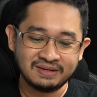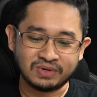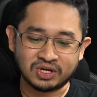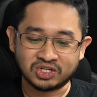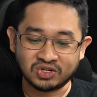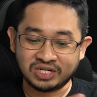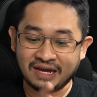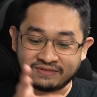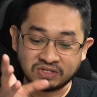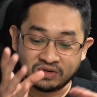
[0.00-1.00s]
Because shortly
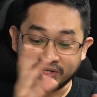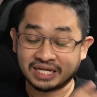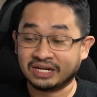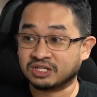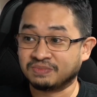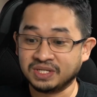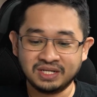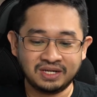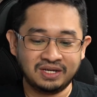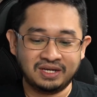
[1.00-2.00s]
after those announcements,
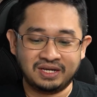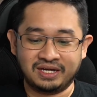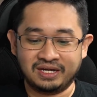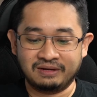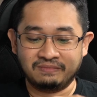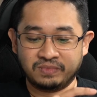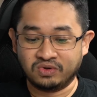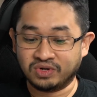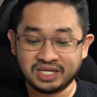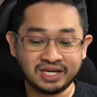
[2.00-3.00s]

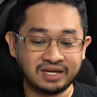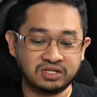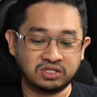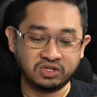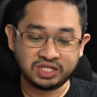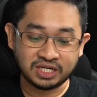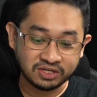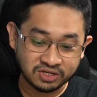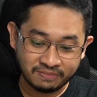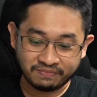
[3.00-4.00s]
Nokia, Deutsche
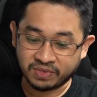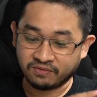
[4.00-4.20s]
Telekom,